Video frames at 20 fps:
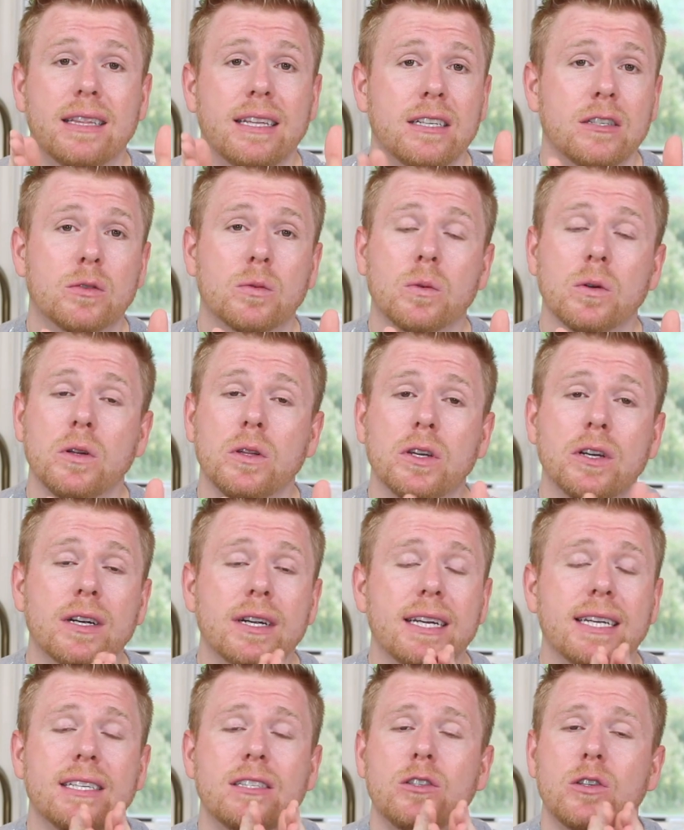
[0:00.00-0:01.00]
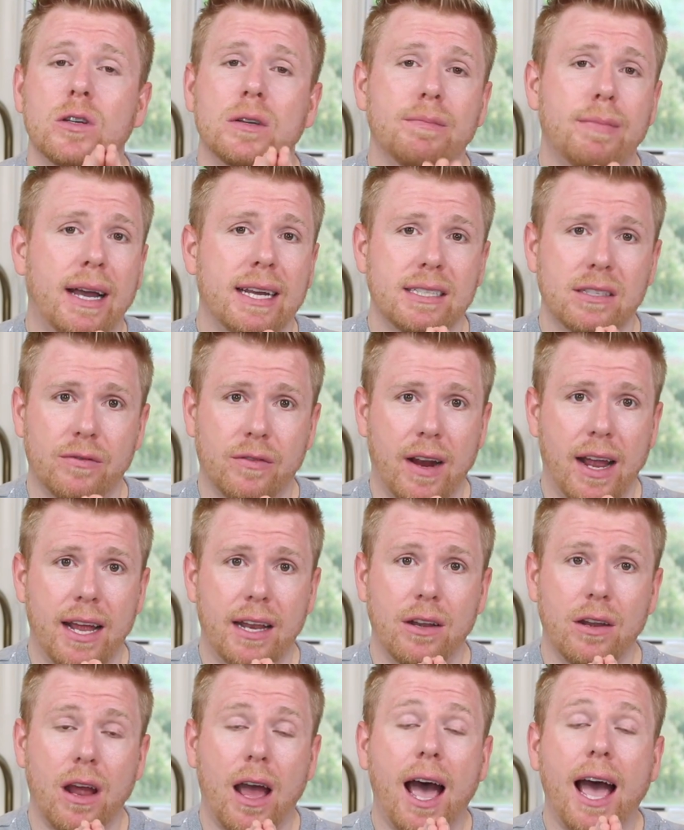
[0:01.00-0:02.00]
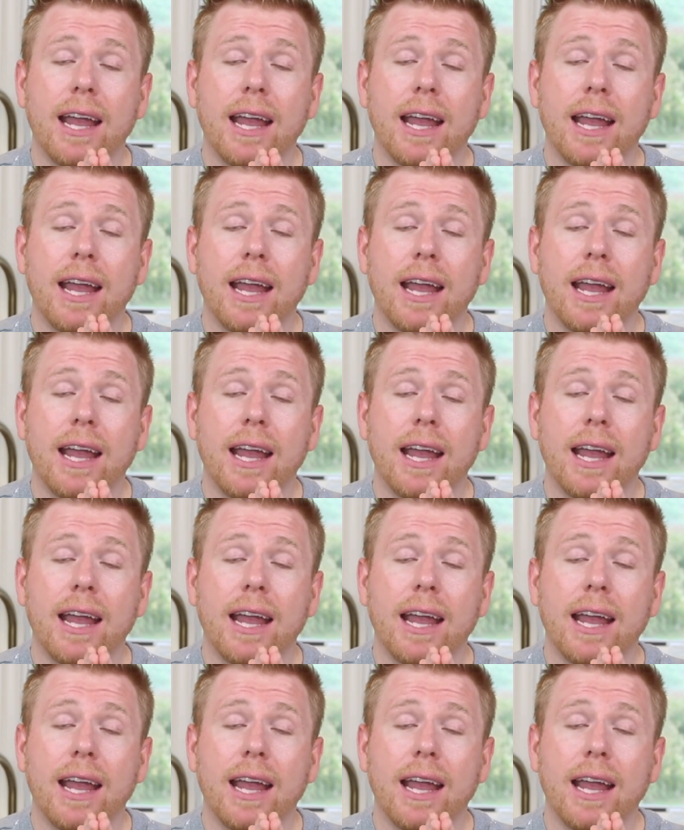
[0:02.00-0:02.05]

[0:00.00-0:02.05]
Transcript: lint roller is your best friend.